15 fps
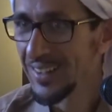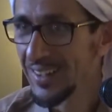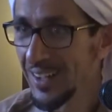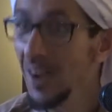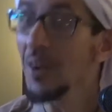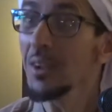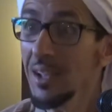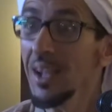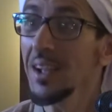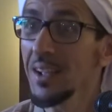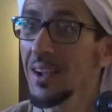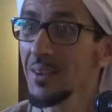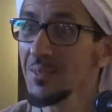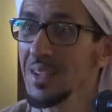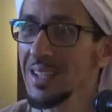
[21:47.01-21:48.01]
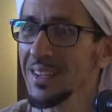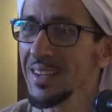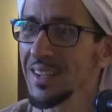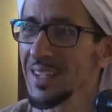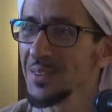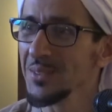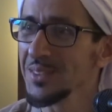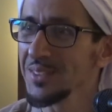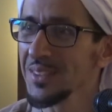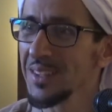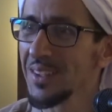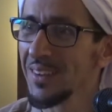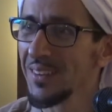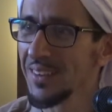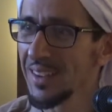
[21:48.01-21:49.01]
Oh yeah, I'm hearing, I'm
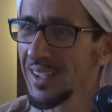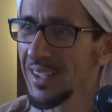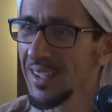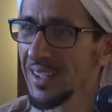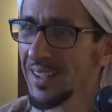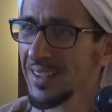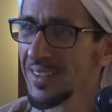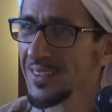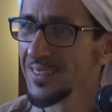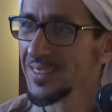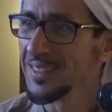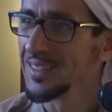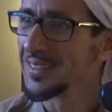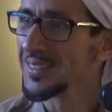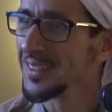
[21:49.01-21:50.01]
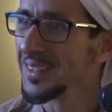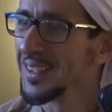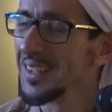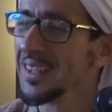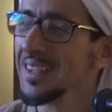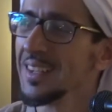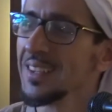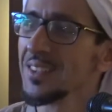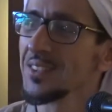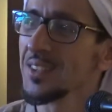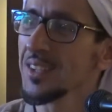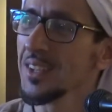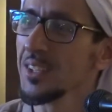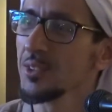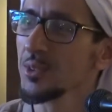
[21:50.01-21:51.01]
listening. Okay, seriously.
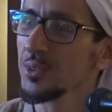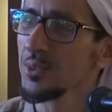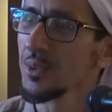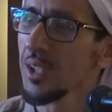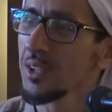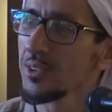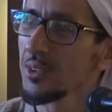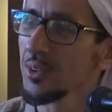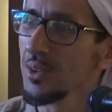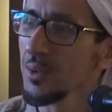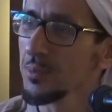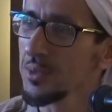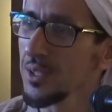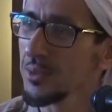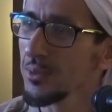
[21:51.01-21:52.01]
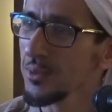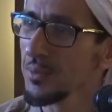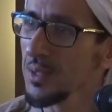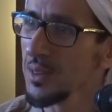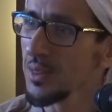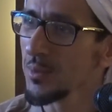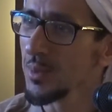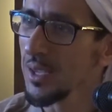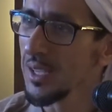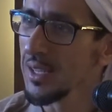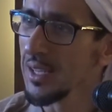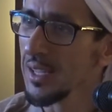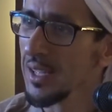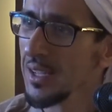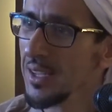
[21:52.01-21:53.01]
Shanaz used to get so upset with me in the
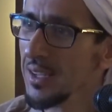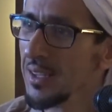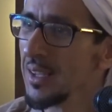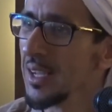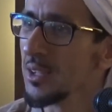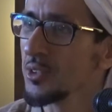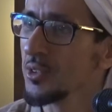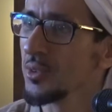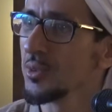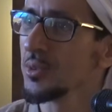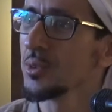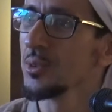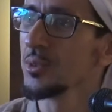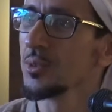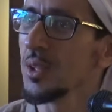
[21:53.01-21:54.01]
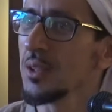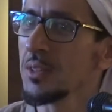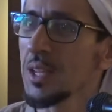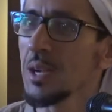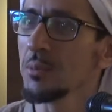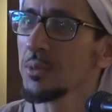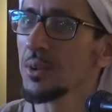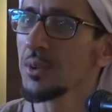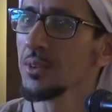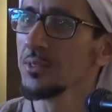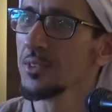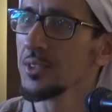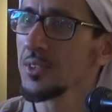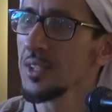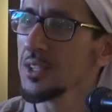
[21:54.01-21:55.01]
beginning, and she used to interrupt the
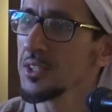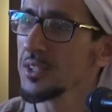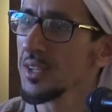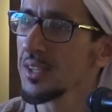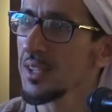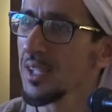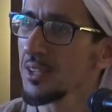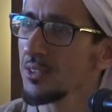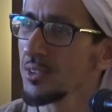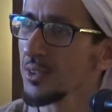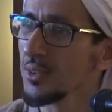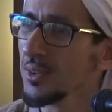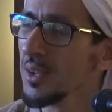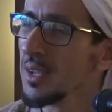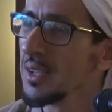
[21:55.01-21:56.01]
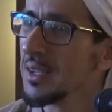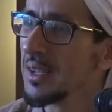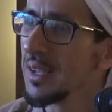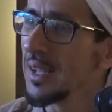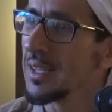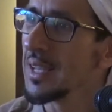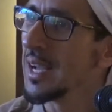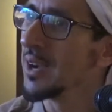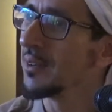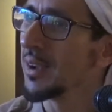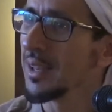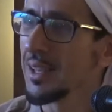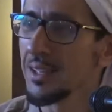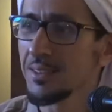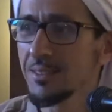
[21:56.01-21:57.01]
conversation and get so, and now
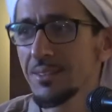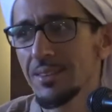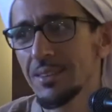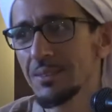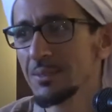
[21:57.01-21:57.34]
khalas,